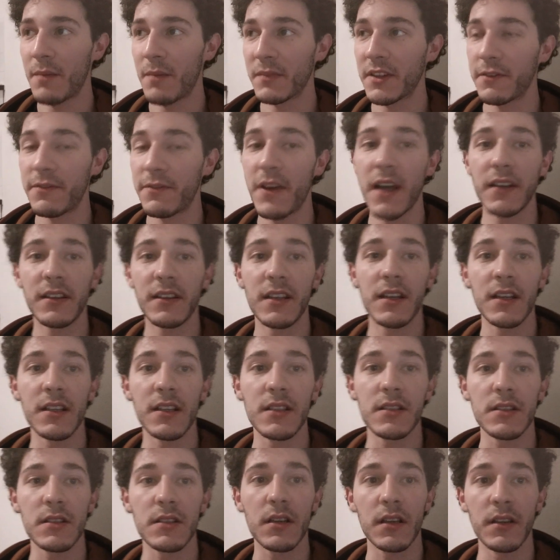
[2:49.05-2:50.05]
The fact
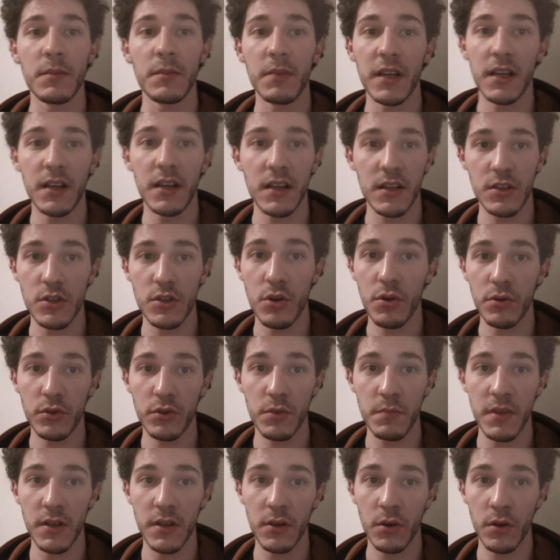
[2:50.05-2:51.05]
that at the beginning it's going
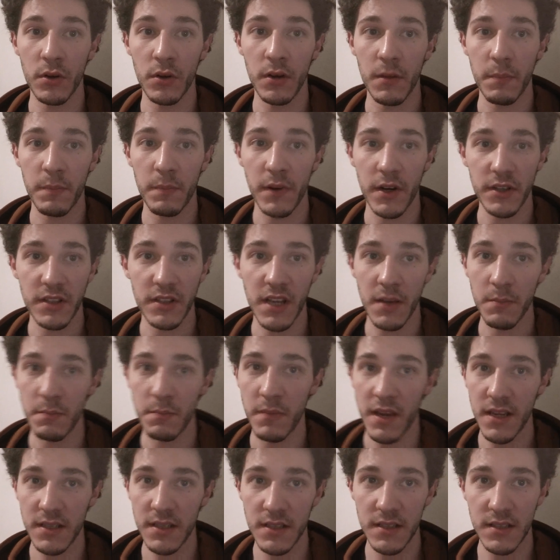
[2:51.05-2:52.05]
to be on a part-time
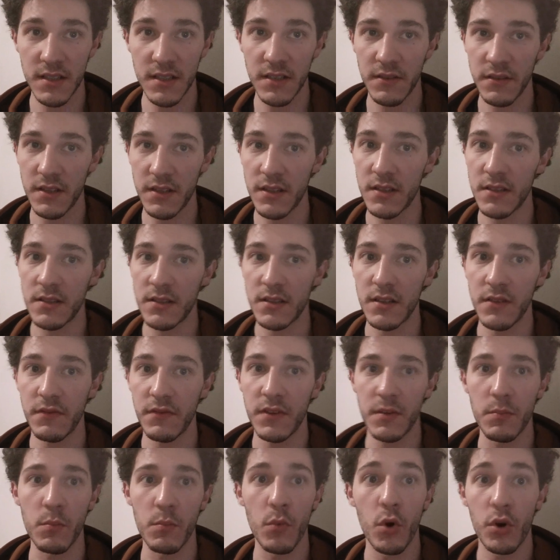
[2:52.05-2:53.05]
basis is
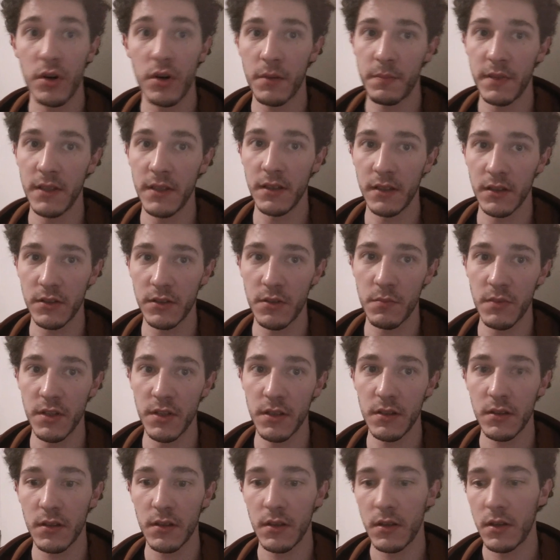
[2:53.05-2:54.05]
even more appealing to
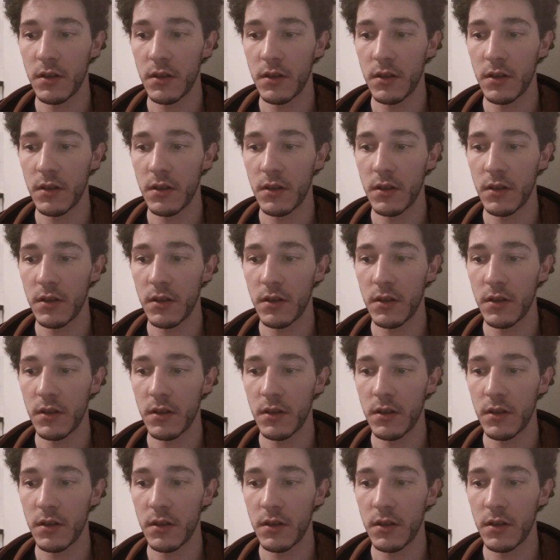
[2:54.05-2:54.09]
me,